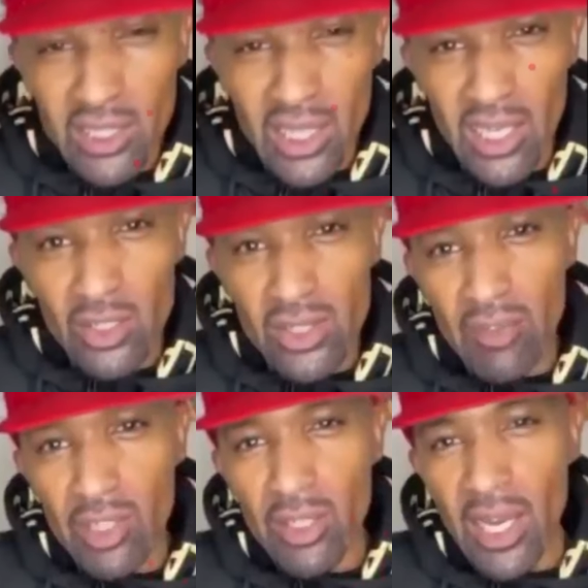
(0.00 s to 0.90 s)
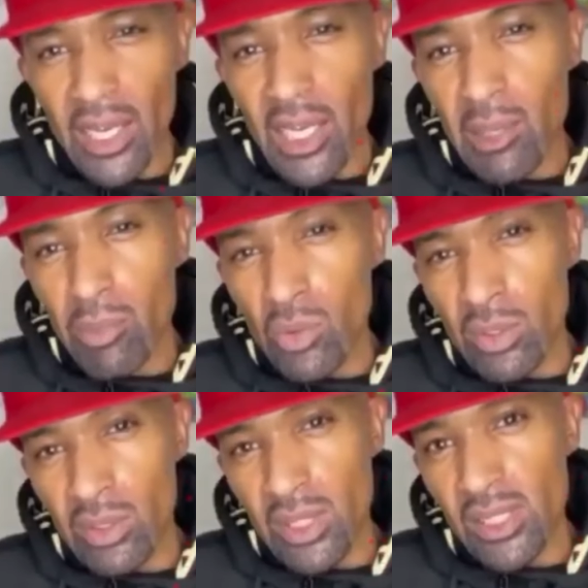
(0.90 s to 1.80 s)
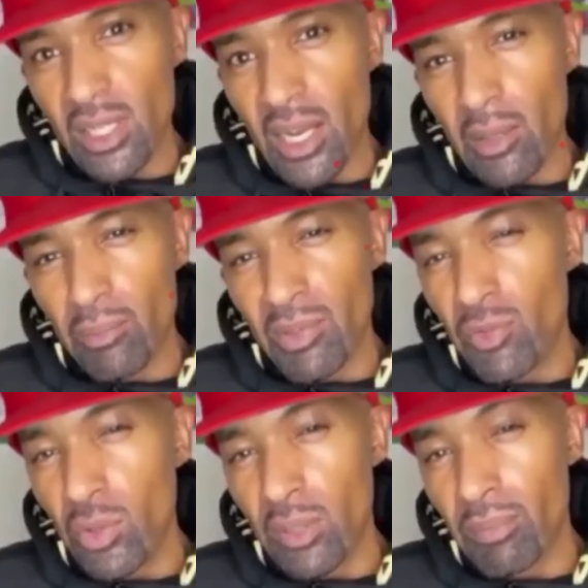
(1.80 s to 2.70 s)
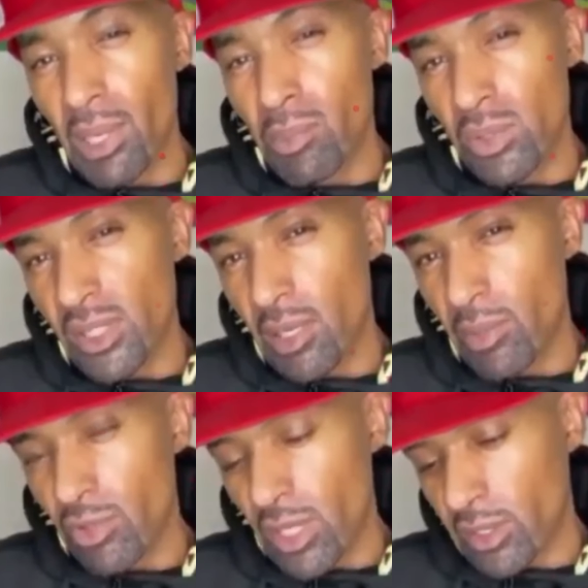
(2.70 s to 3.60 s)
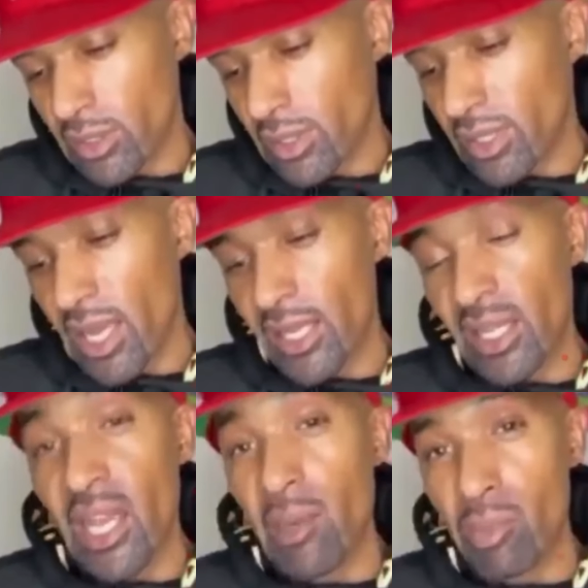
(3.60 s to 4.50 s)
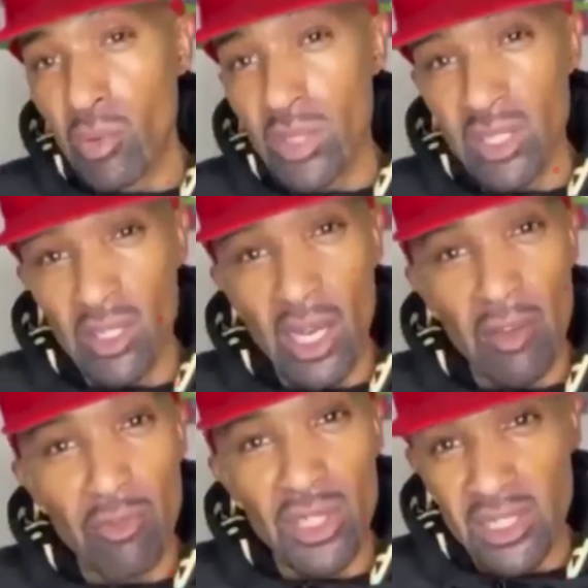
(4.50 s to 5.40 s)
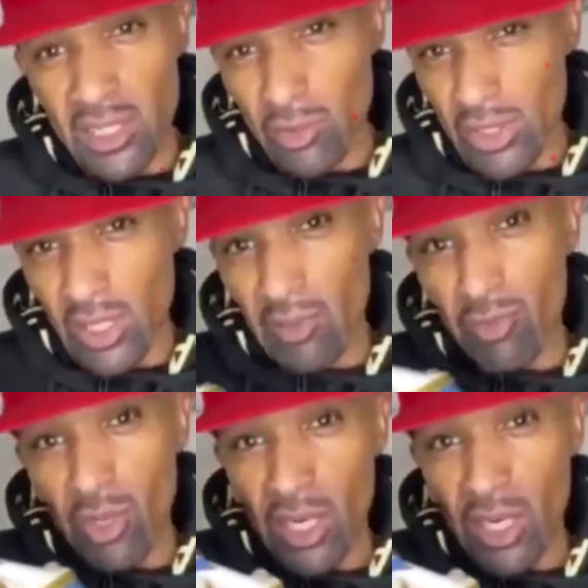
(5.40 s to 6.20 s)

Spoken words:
day, I used to have the Nike Airborne. That's like before the bubbles come around, they had the Airborne and the like V series, like